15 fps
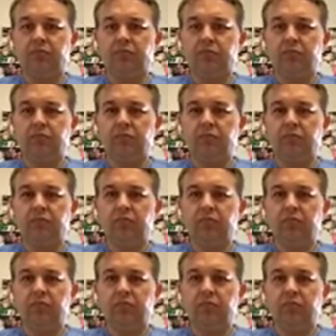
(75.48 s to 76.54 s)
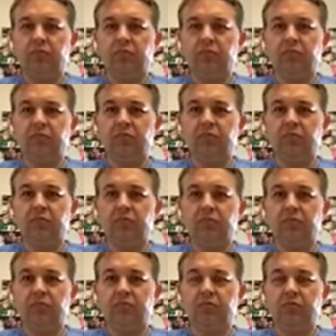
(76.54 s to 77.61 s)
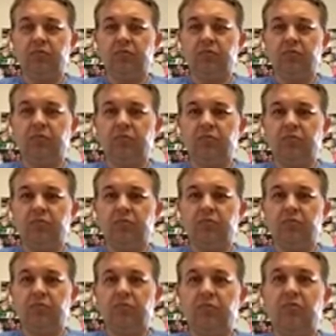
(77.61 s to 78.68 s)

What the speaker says: (silent)